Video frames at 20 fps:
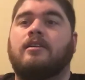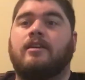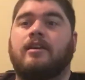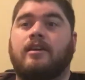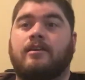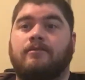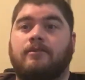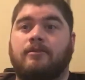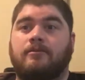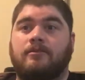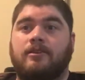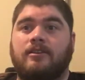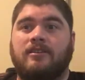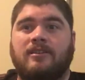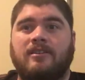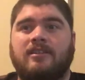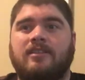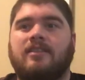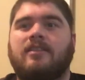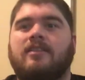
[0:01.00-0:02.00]
Hey everyone,
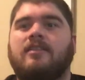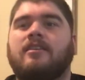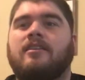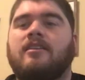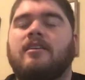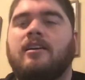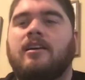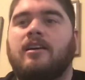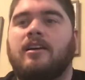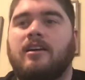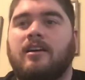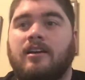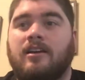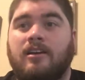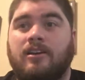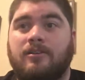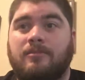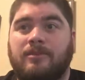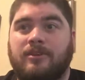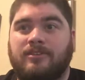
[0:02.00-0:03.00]
I
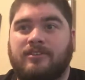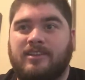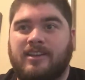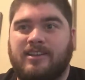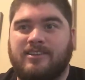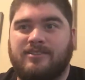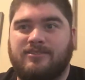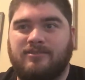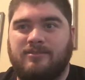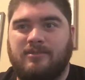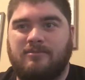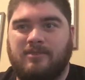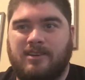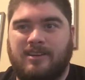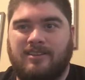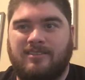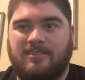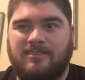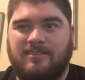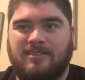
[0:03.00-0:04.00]
hope your test went
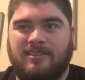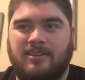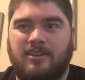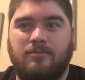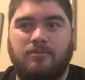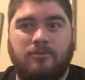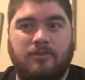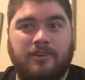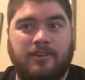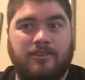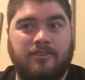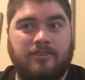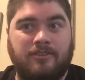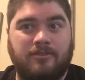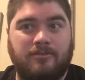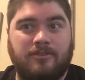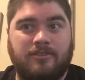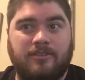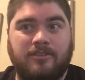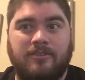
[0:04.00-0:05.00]
well. I hope week
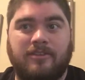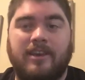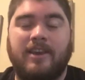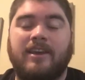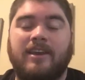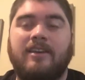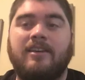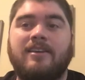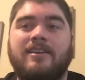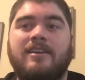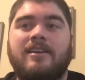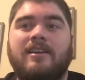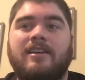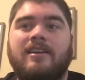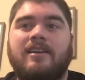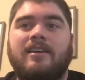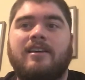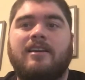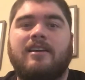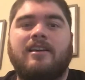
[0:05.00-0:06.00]
2 was okay.
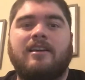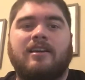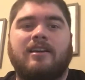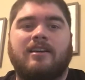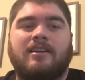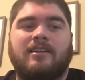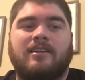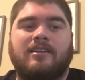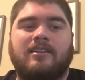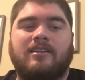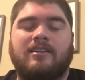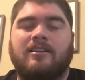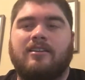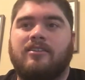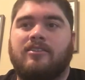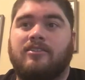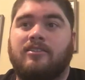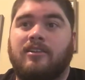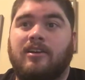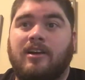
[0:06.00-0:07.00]

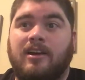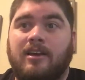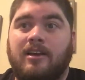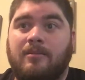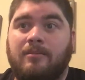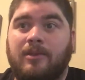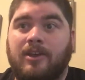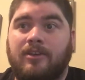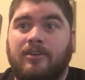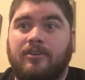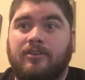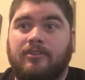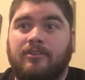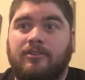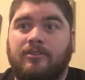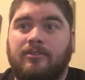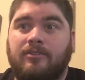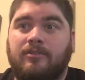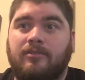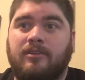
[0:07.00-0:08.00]
So I am here
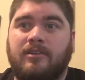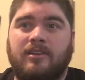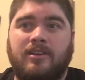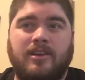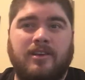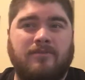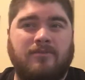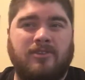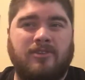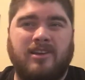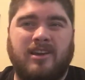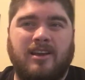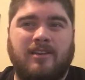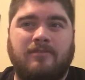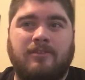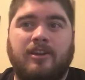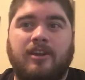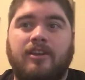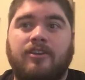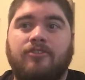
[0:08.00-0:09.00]
to give you kind
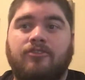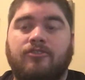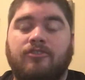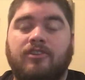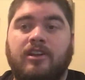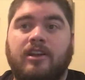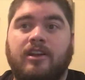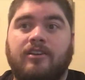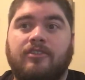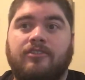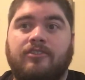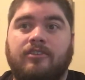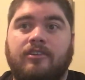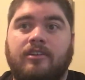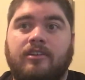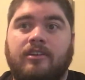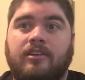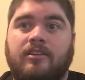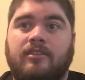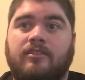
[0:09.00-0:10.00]
of an
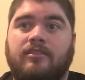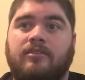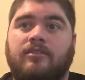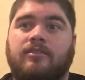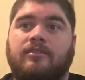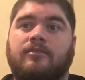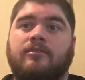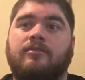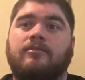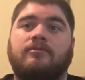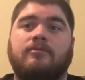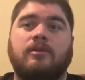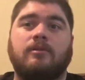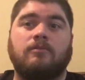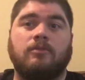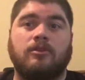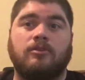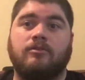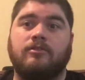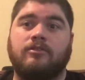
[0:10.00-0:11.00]
introduction into
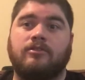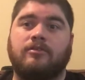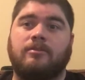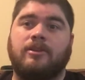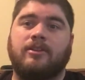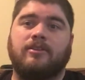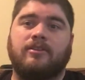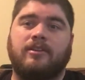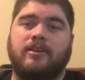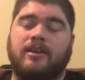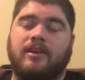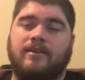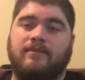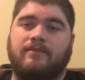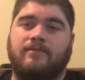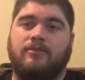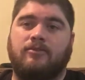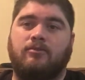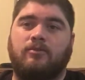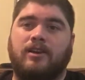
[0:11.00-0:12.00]
what we're going to be looking at
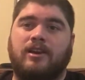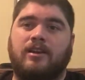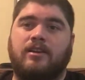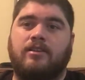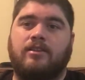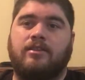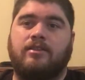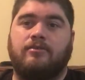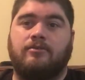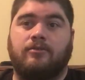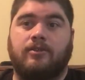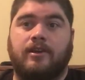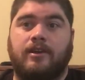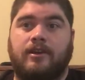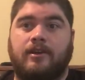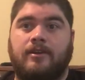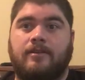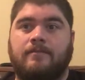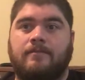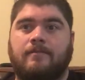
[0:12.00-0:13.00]
for week
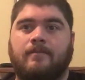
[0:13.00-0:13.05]
3.